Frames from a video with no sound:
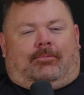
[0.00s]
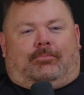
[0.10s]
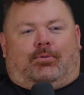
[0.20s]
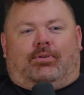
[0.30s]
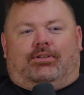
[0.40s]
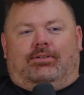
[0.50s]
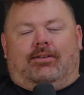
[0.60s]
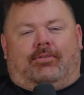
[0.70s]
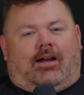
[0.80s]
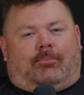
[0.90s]
But when you
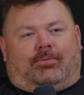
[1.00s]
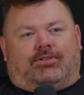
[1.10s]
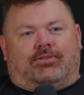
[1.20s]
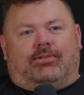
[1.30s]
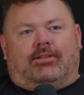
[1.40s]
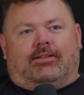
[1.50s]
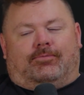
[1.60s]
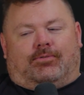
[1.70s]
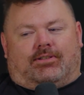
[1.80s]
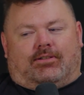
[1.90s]
have an opportunity
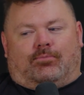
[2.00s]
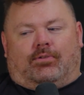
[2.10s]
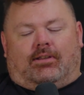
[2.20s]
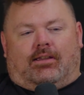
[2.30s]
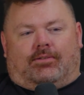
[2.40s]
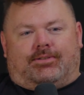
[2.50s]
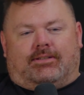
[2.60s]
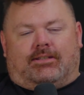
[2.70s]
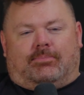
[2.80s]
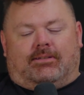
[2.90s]
for someone else
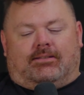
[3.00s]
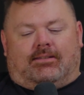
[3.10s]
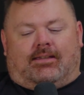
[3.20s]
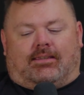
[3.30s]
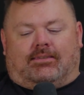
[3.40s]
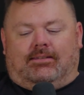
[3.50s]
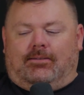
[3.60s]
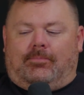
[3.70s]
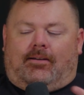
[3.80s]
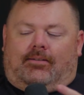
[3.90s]
to speak to that,
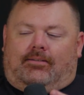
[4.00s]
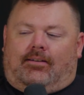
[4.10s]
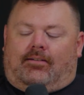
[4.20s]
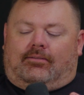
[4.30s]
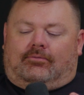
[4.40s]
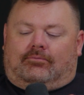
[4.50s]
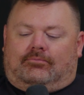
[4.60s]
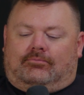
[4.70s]
think about, Darren.